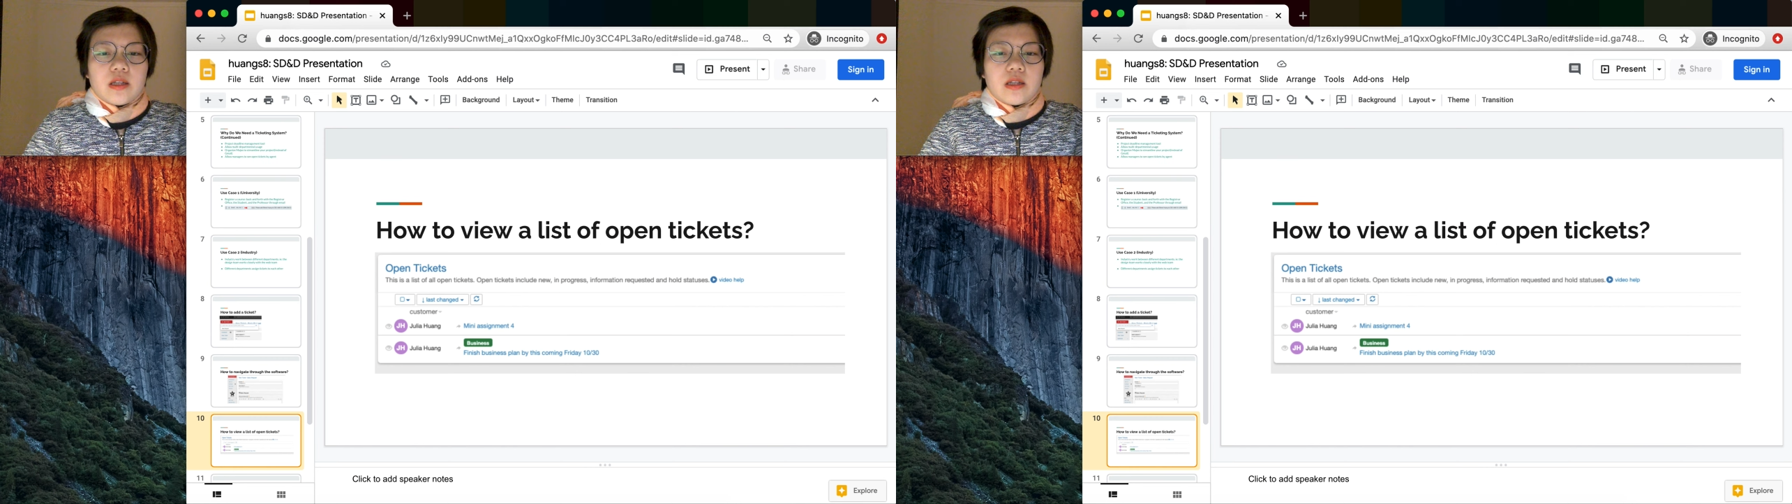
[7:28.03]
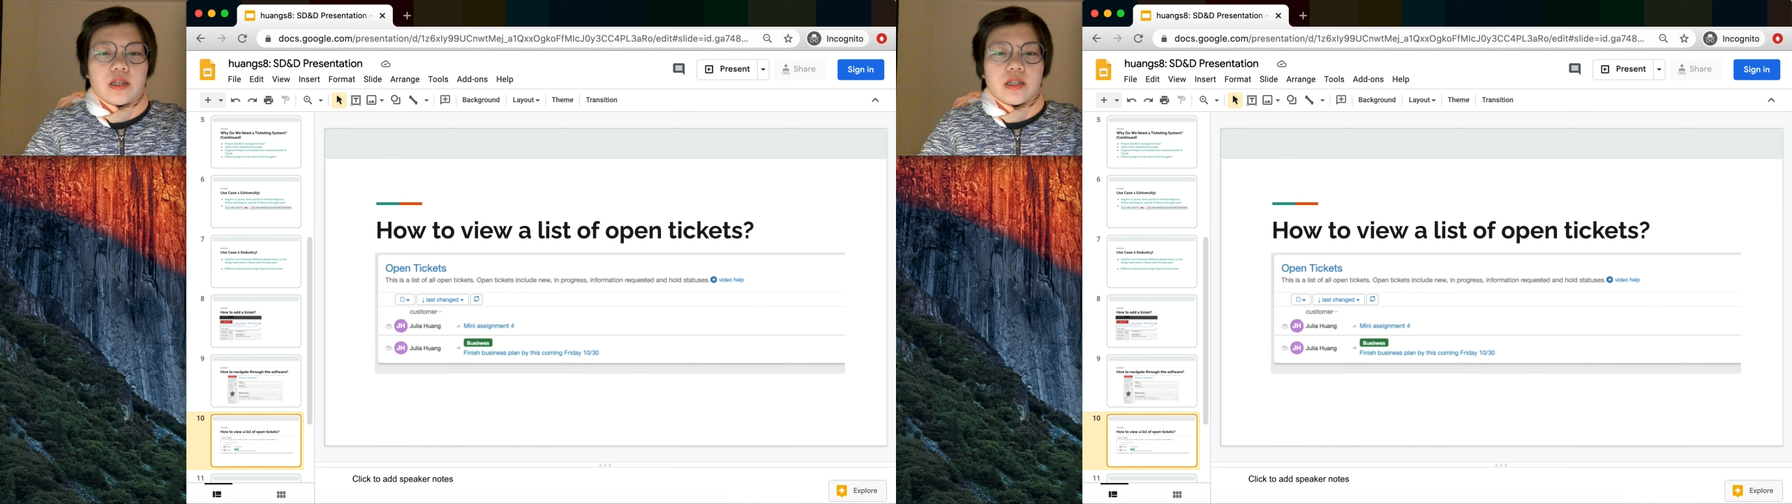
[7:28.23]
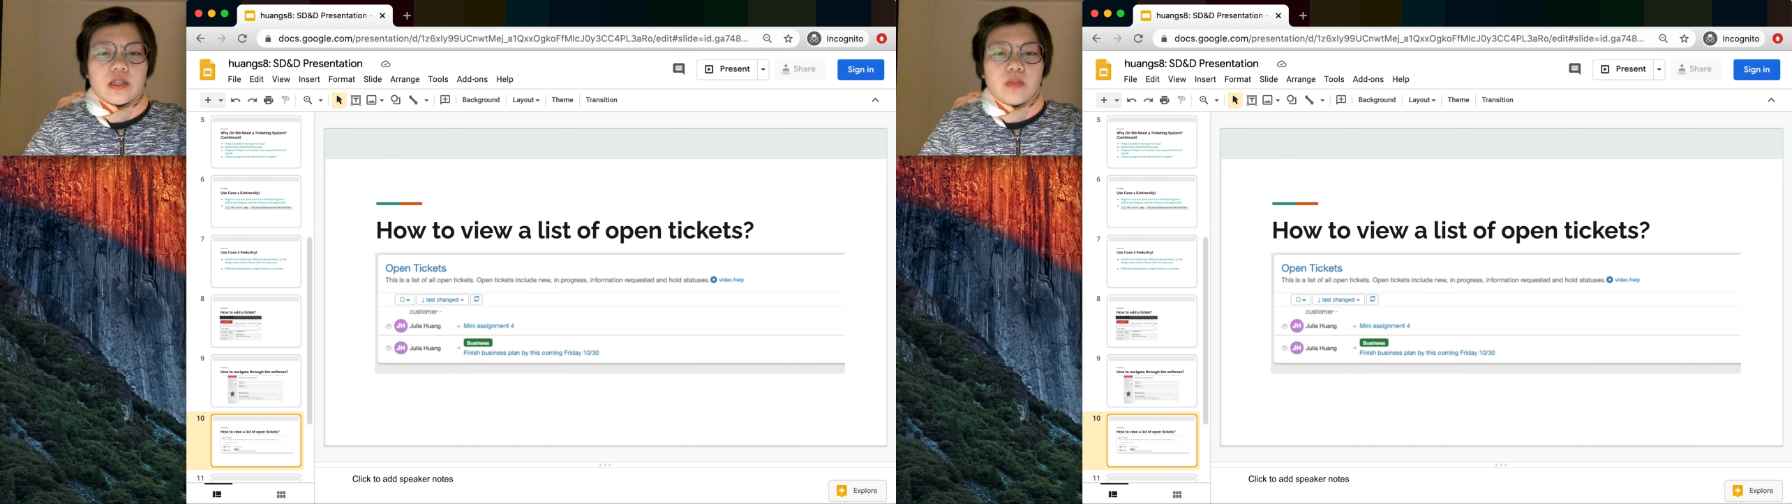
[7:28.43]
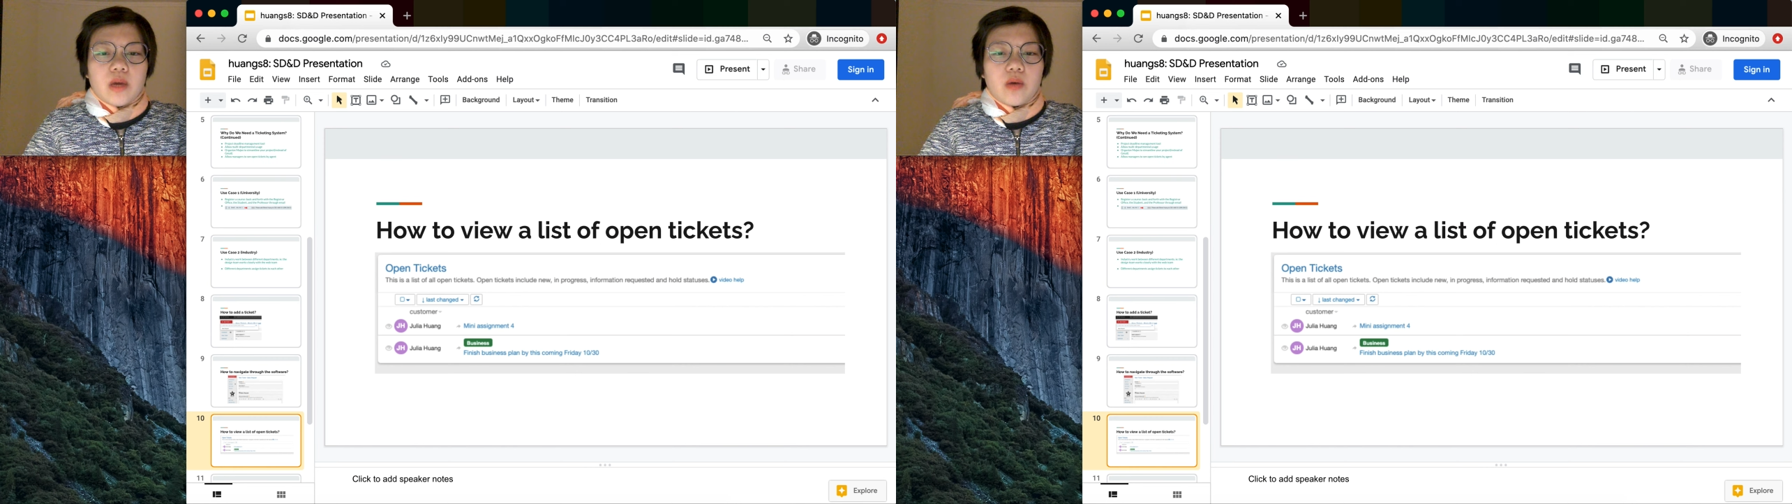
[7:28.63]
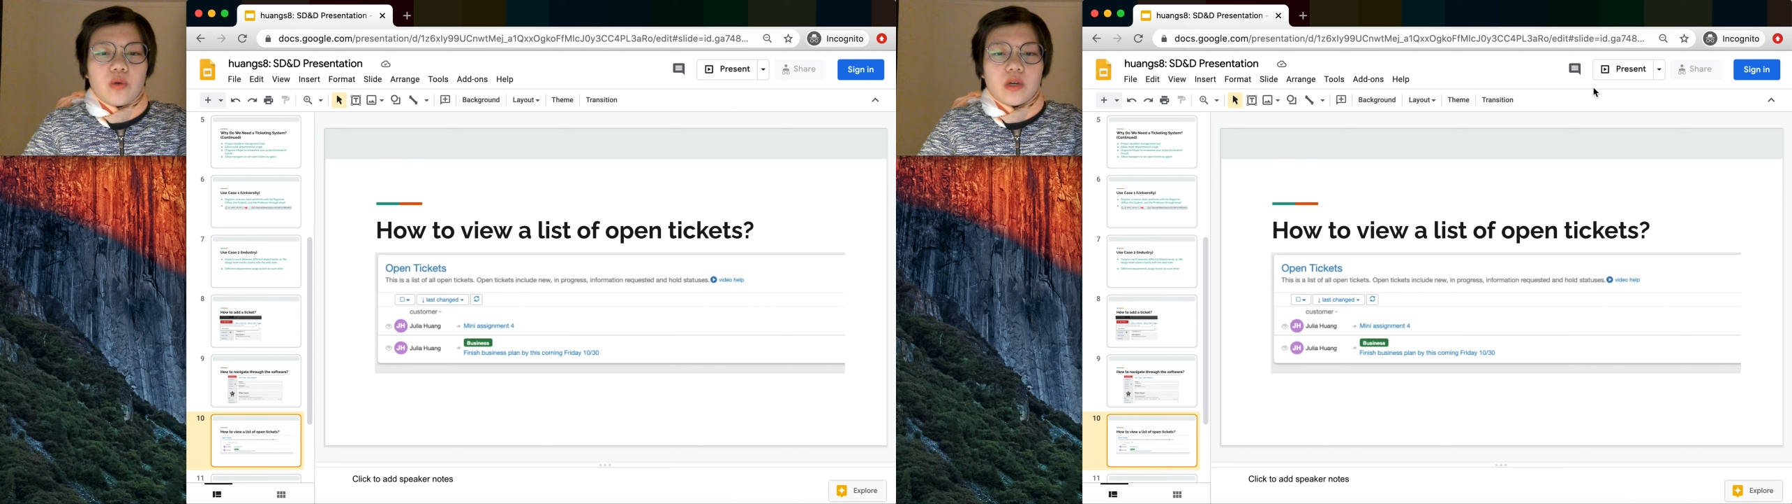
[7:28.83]
this is
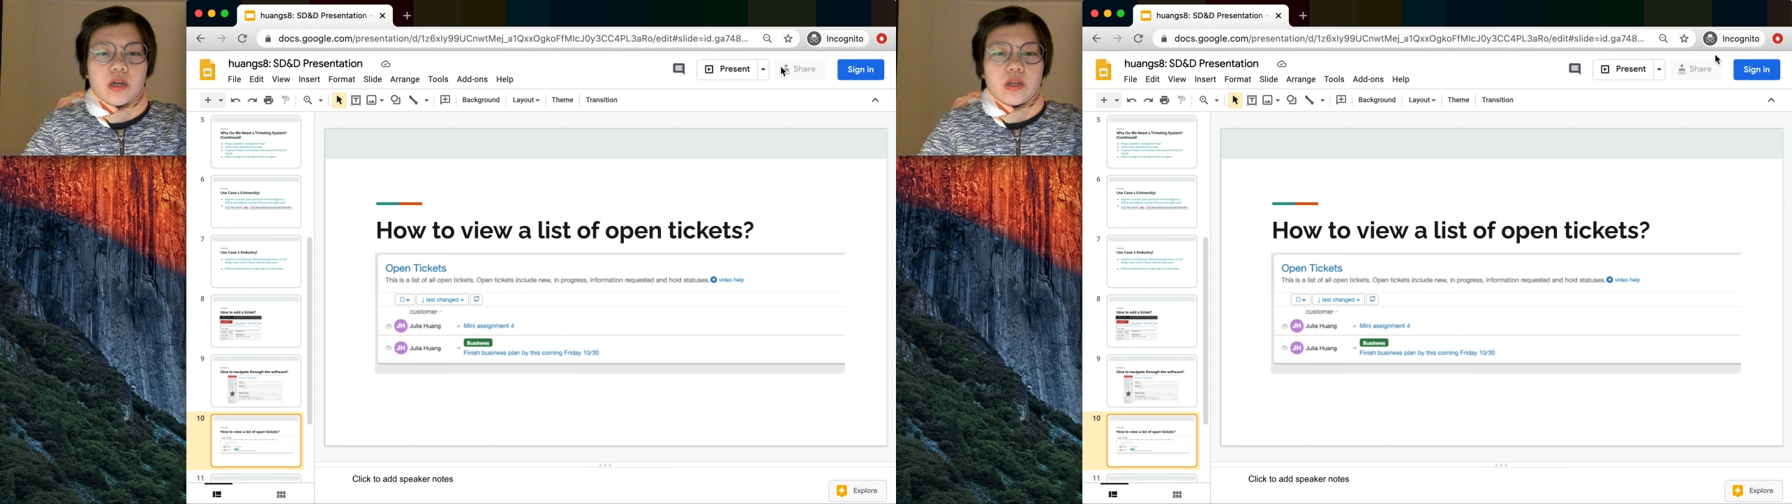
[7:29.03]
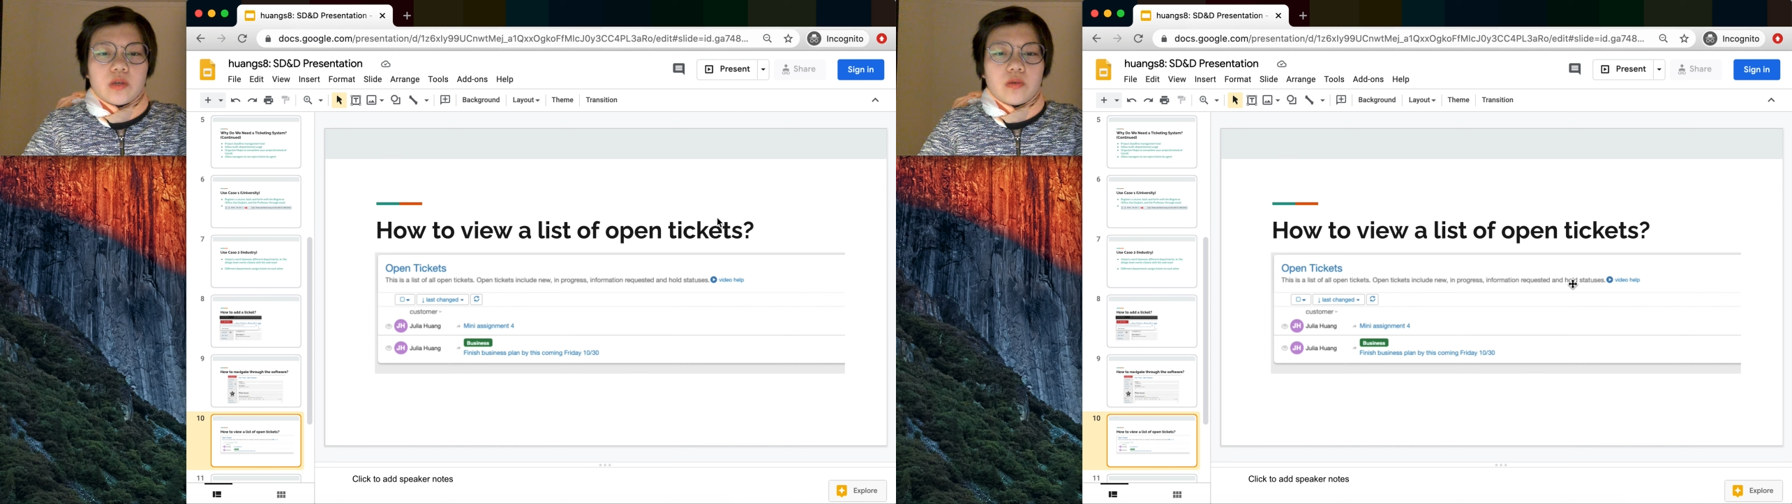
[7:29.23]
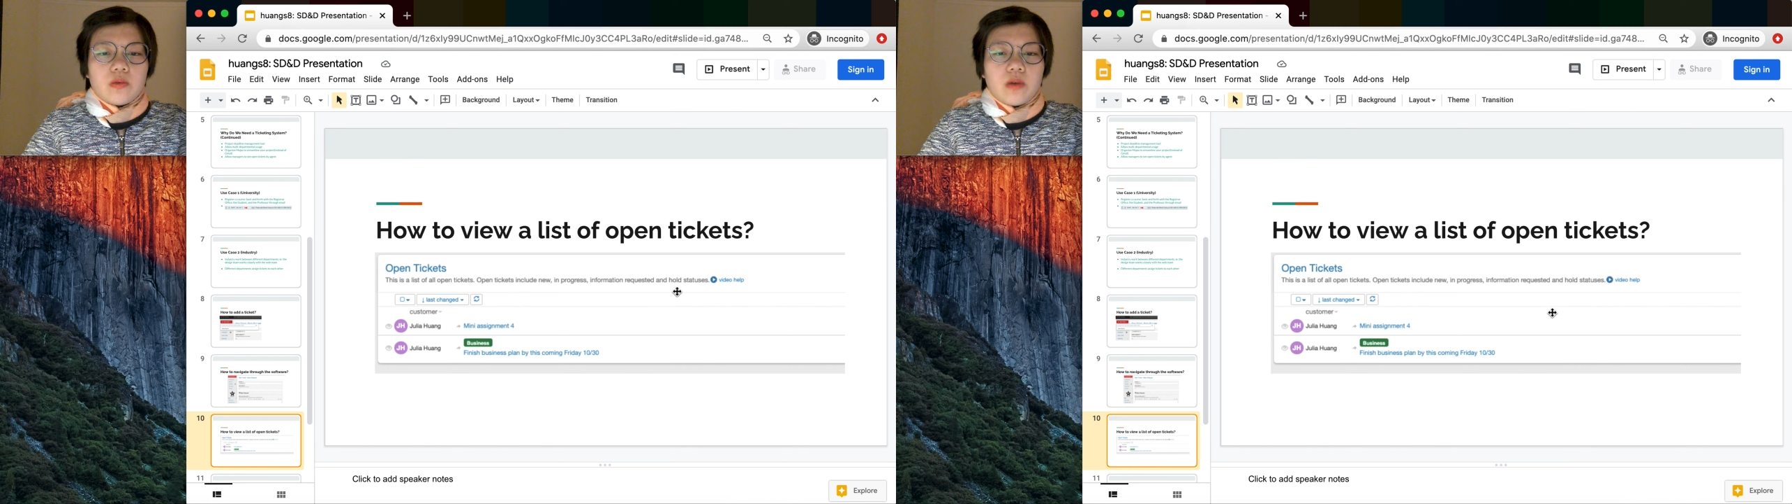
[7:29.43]
my work queue.